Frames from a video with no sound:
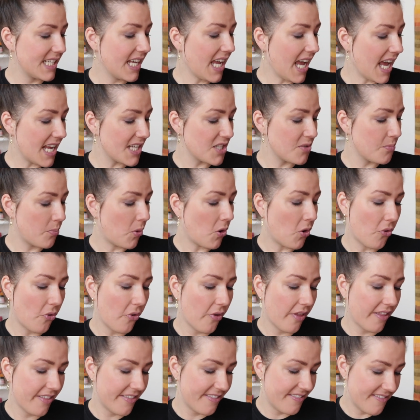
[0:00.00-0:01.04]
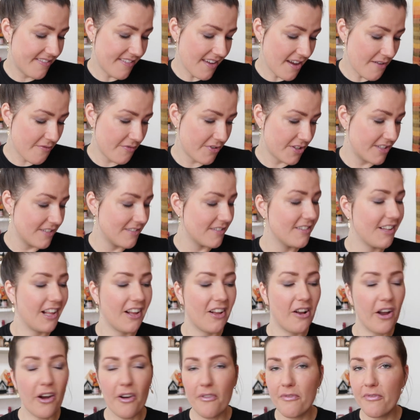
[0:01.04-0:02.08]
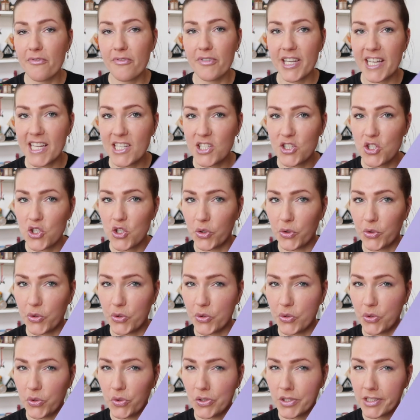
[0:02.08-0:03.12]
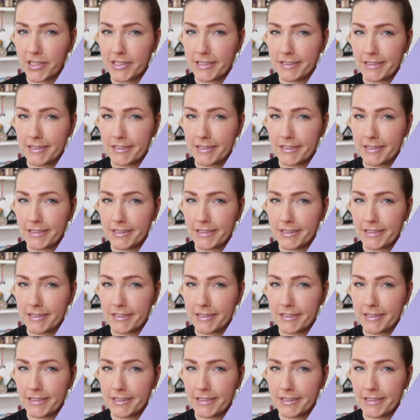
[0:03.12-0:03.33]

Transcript: Catchpole, Devon, Confidential.